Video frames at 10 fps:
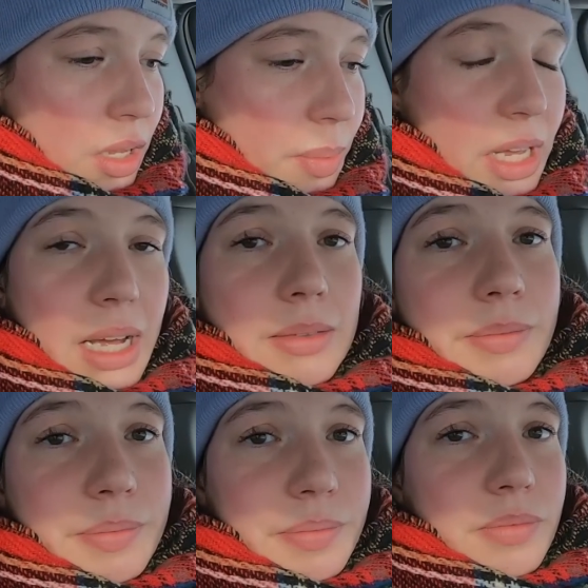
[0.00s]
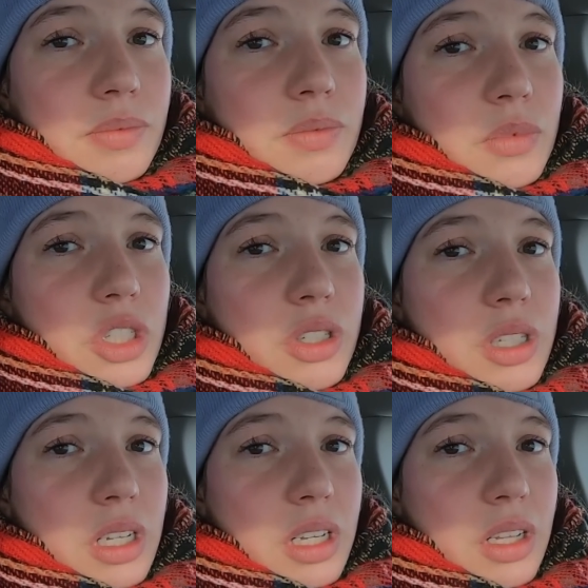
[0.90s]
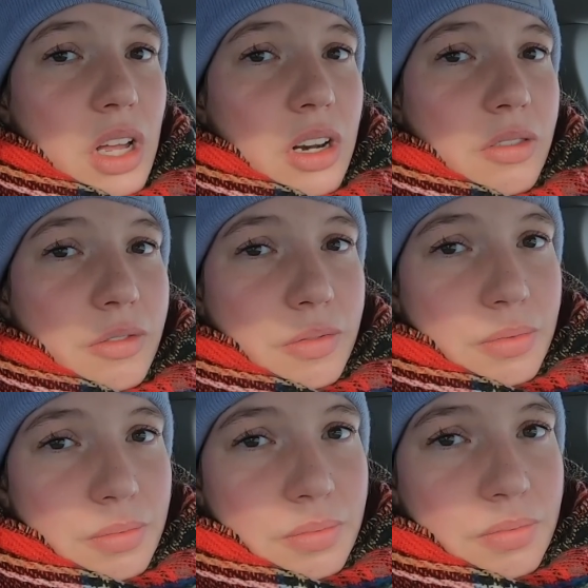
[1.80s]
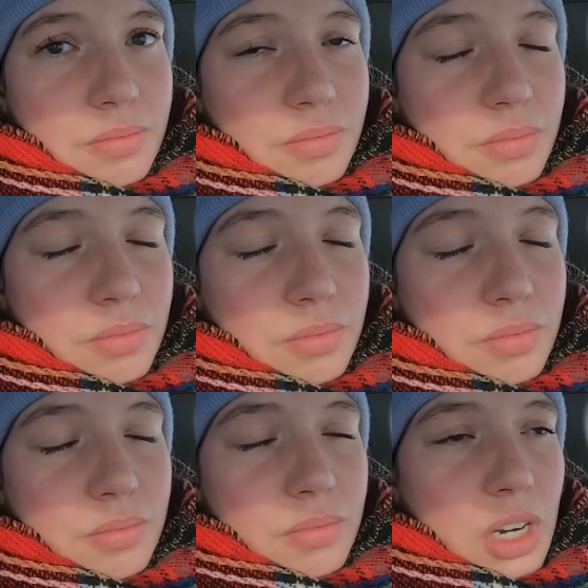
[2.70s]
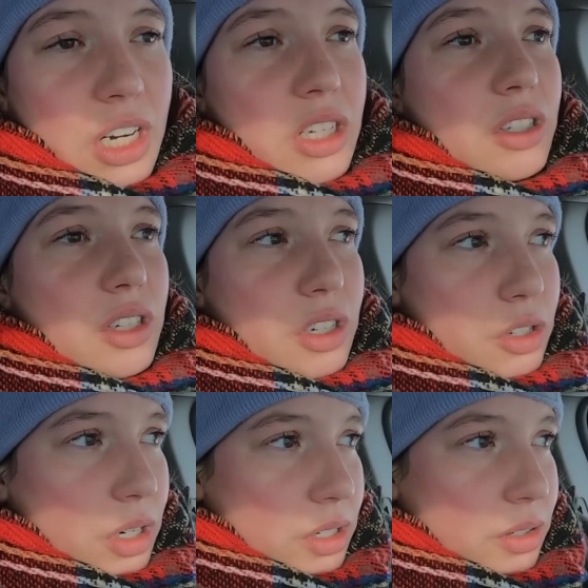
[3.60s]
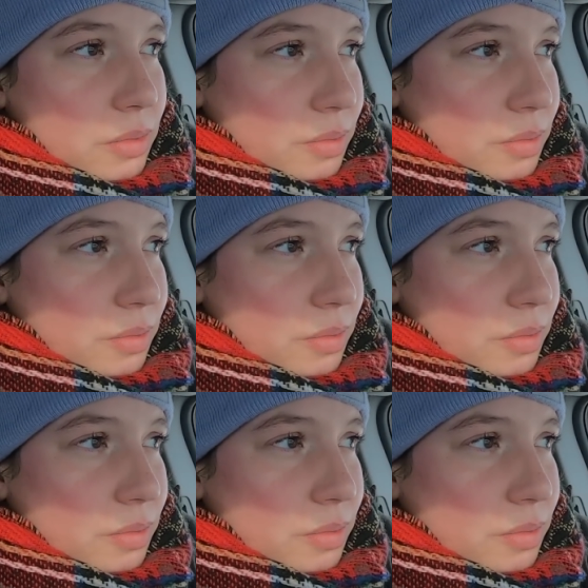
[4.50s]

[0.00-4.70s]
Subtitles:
But yeah, just a lot of unnecessary stress.